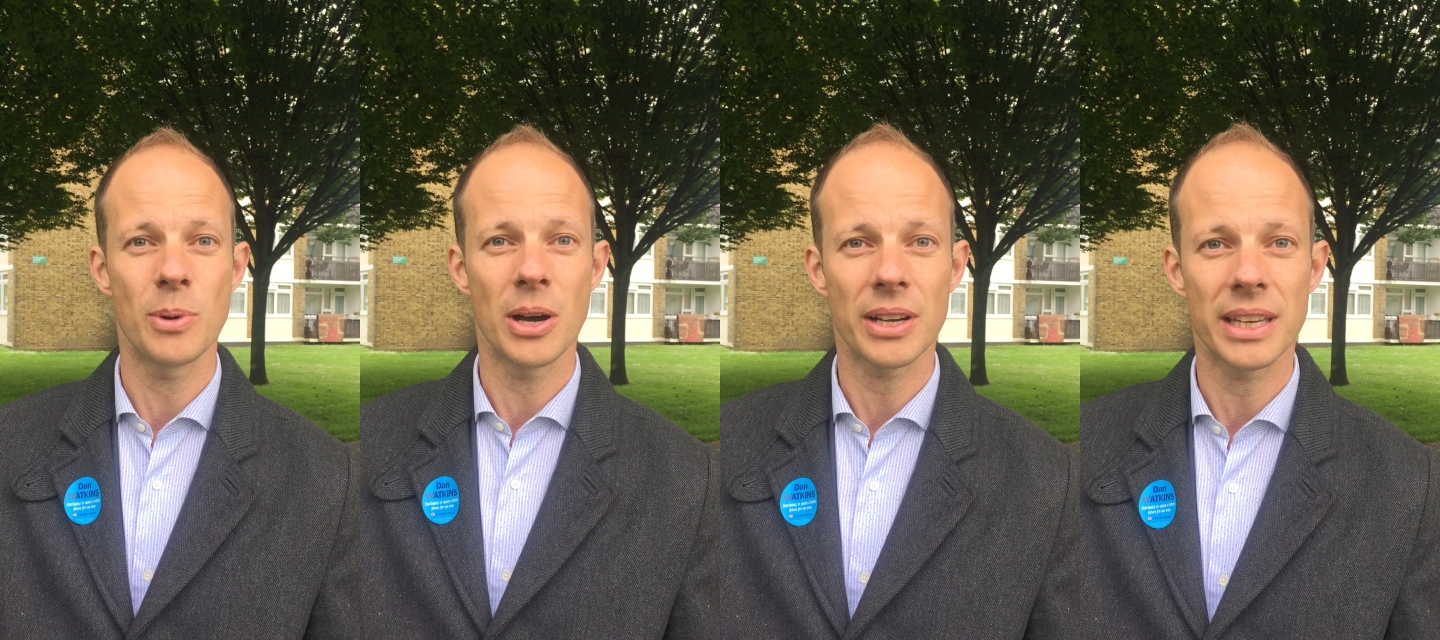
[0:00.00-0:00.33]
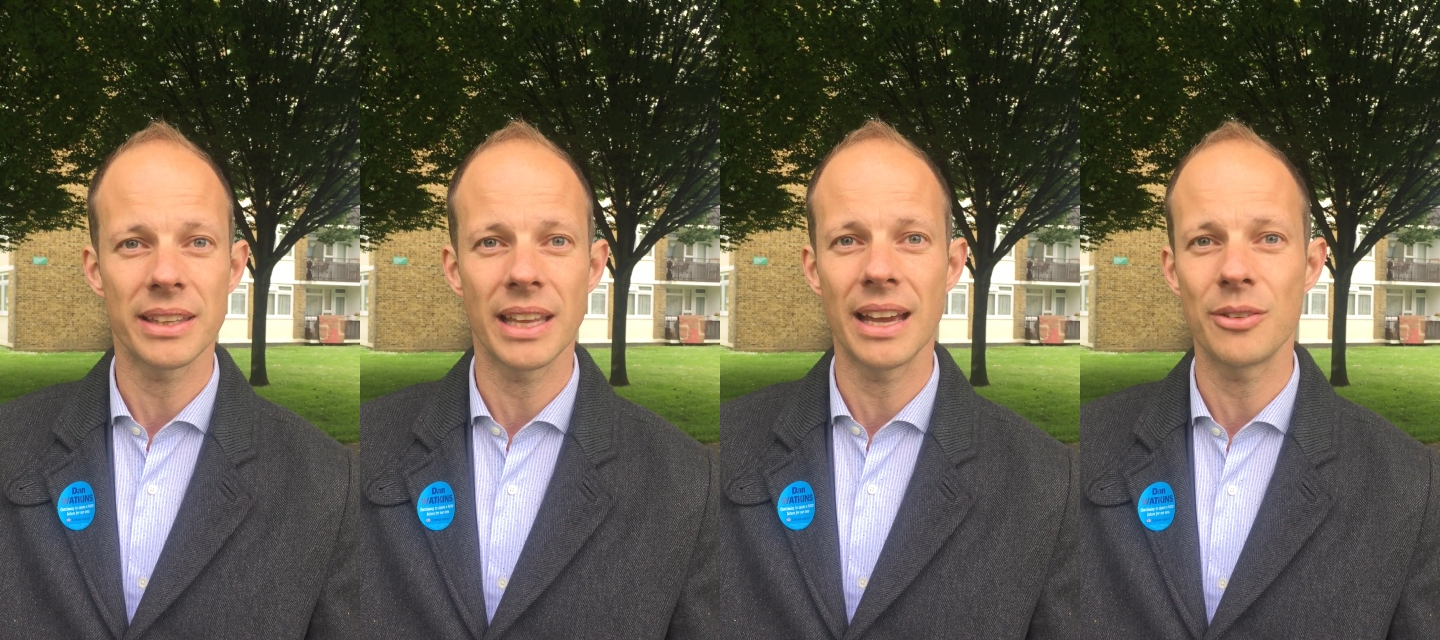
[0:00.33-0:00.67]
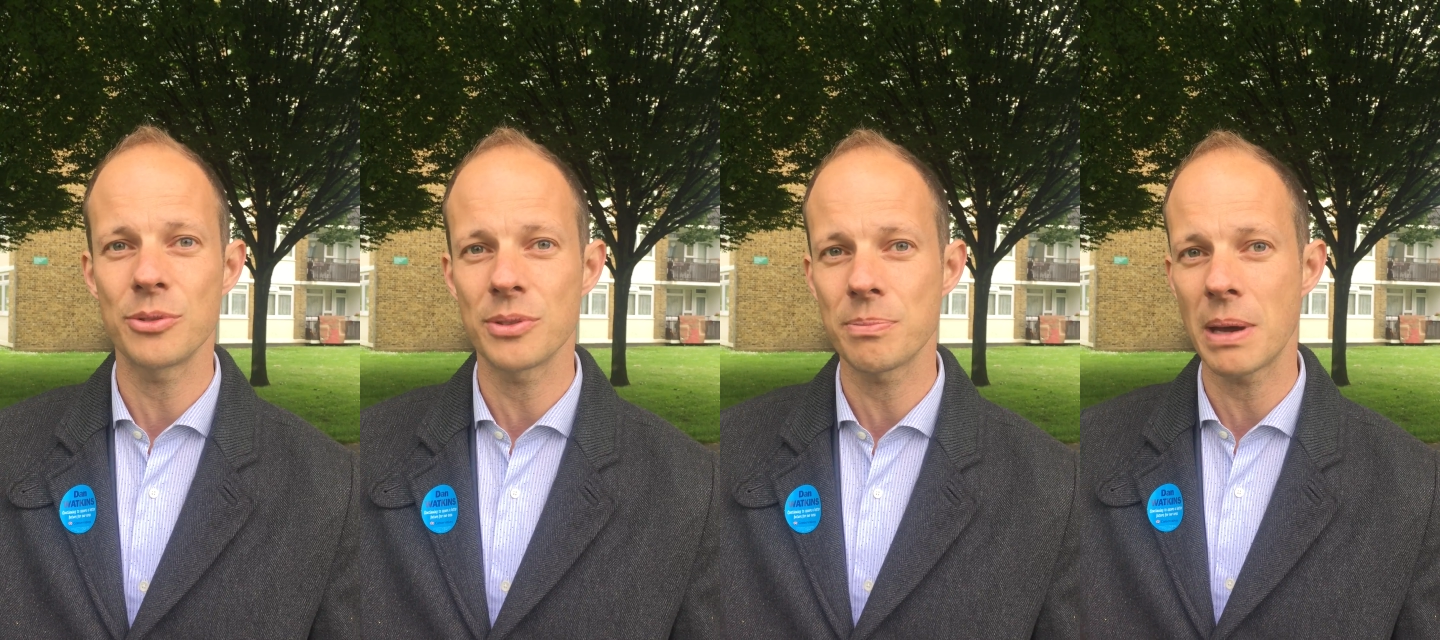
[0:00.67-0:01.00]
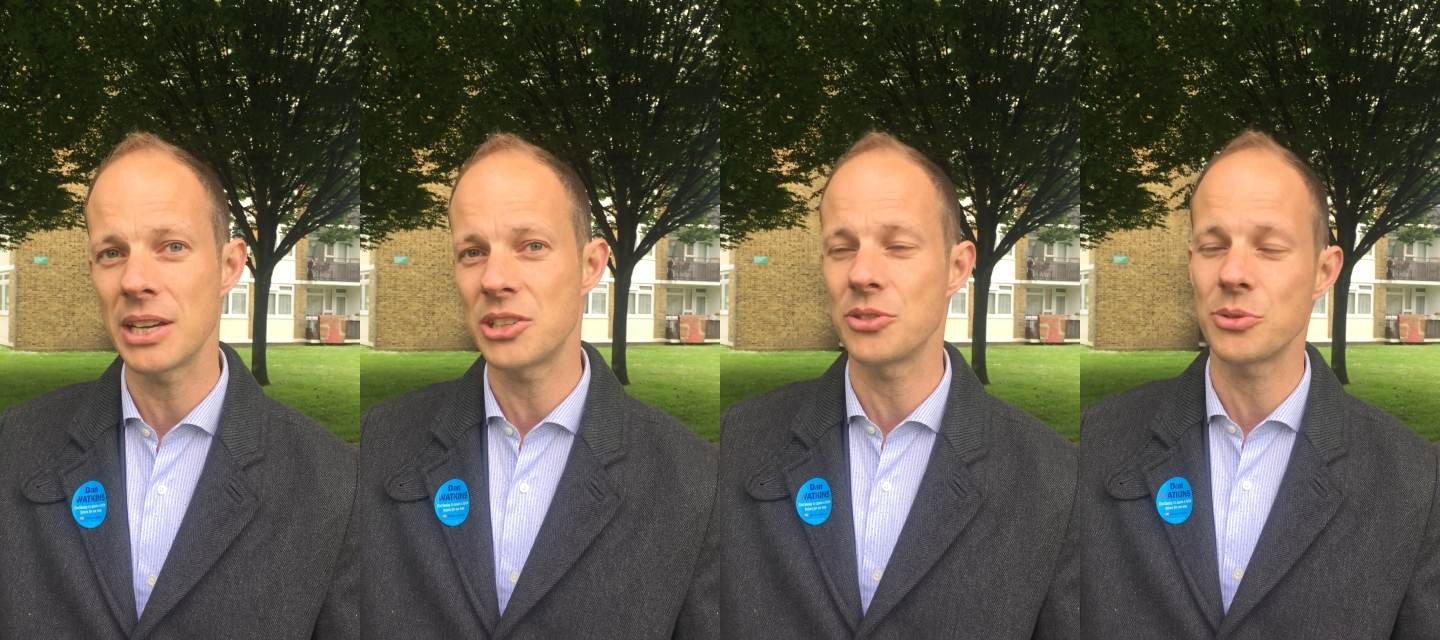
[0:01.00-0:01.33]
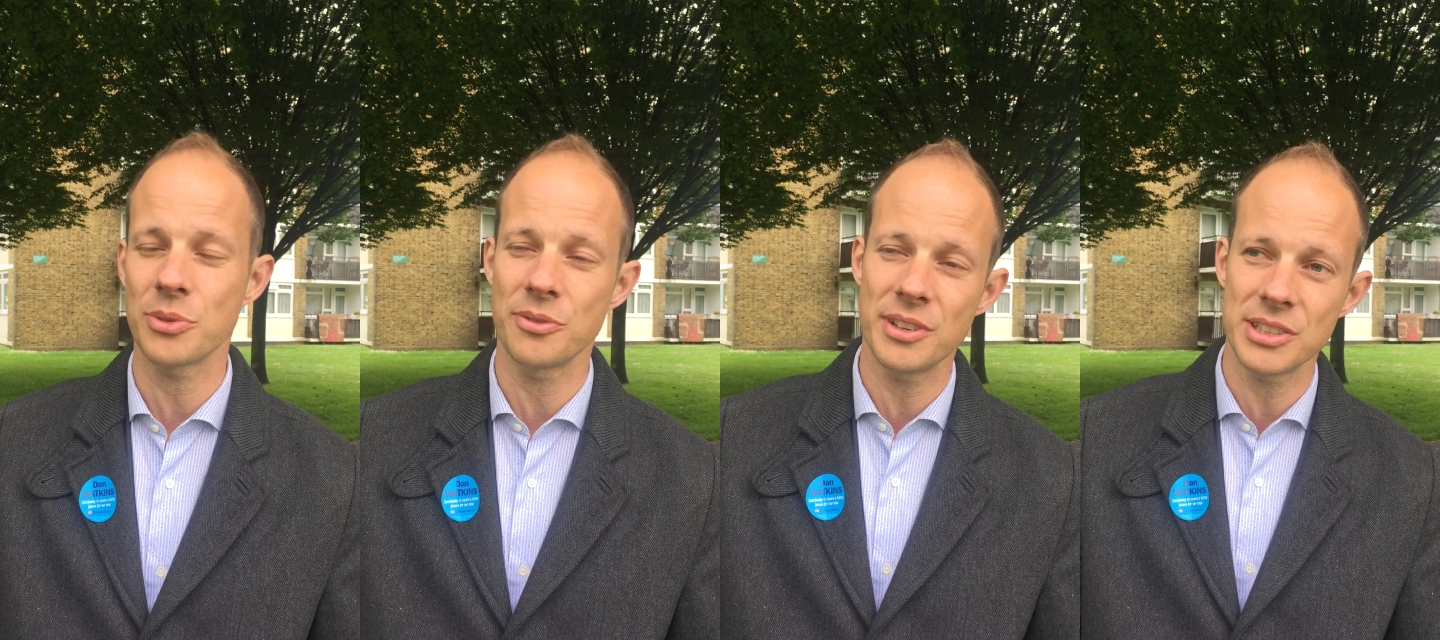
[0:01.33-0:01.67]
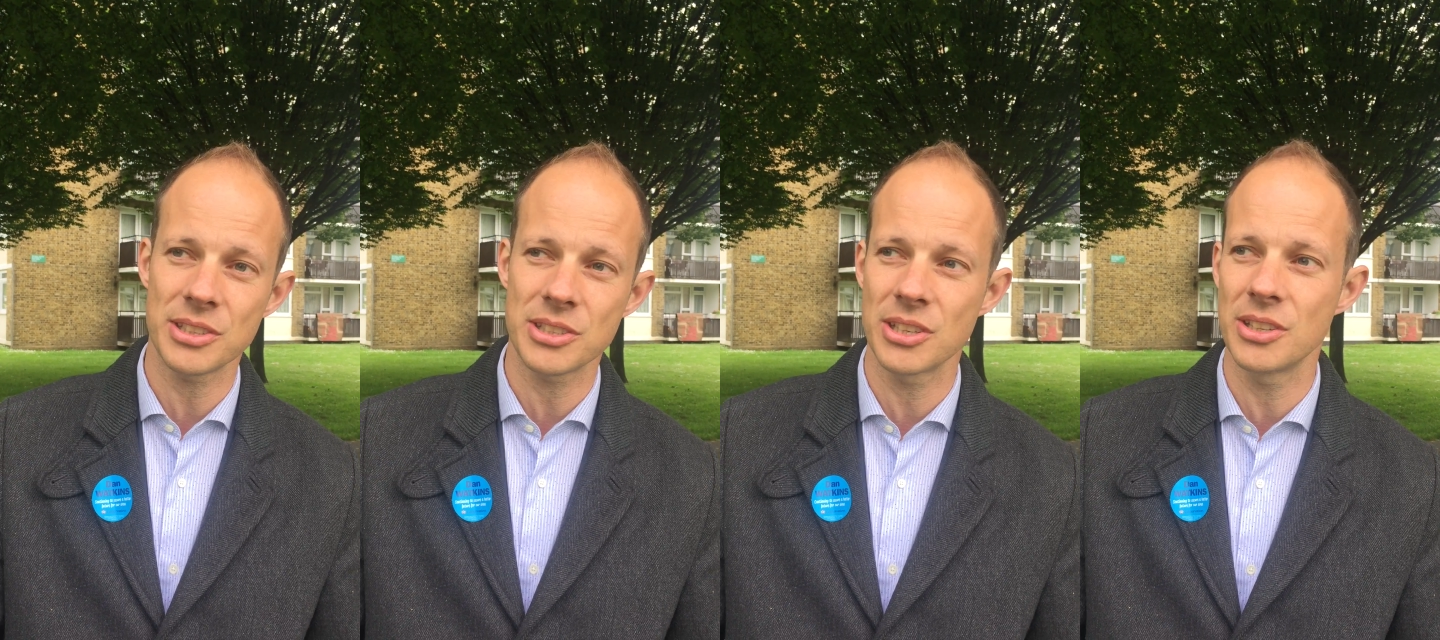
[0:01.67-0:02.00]
working there, all the patients, all the
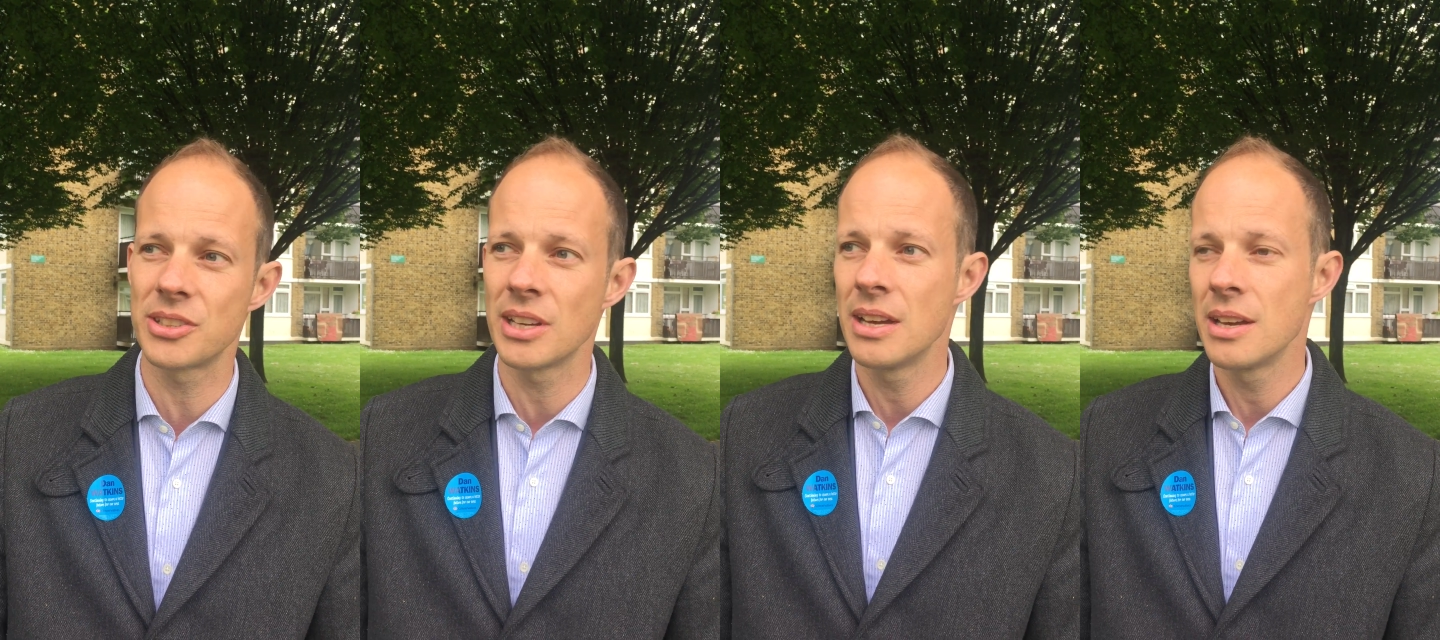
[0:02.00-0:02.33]
visitors.